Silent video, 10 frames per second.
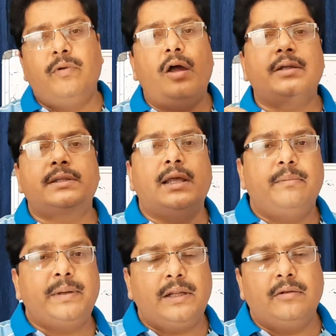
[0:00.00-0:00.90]
to block the
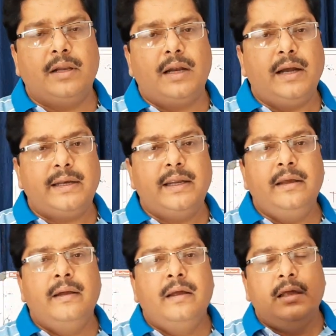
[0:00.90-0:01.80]
particular
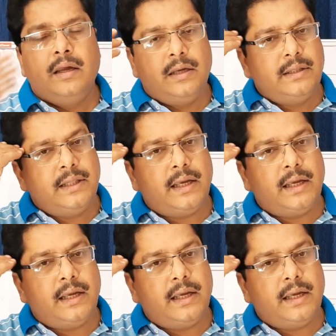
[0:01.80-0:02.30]
artery. In the